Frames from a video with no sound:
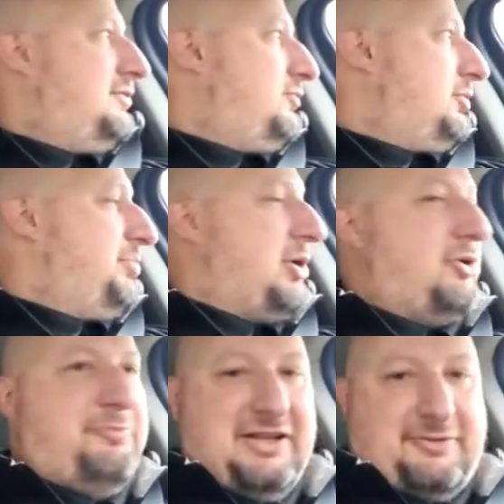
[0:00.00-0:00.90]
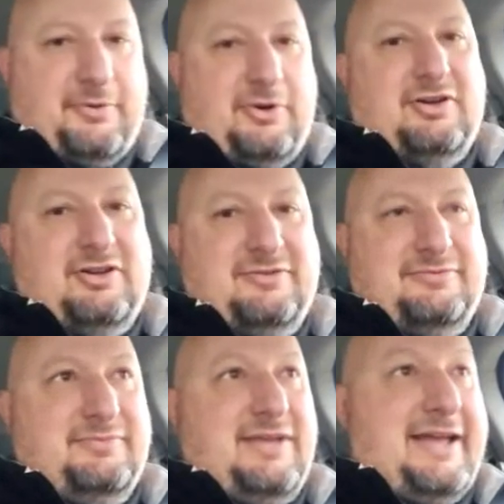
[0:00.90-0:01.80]
for both Pittsburgh
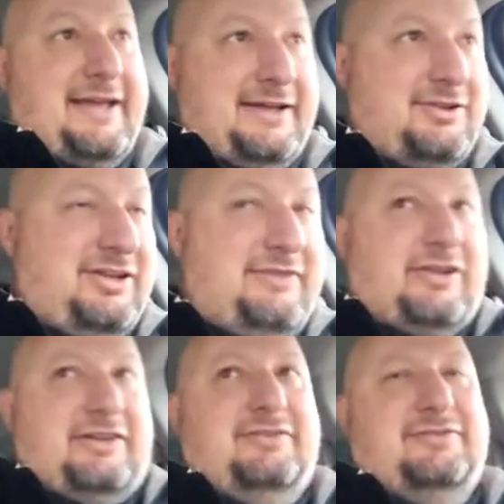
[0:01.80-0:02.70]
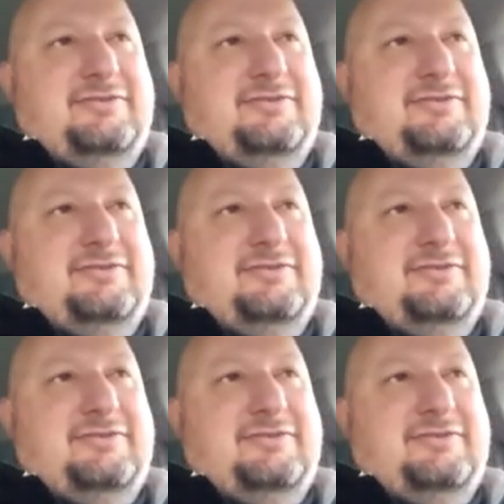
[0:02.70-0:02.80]
and Cleveland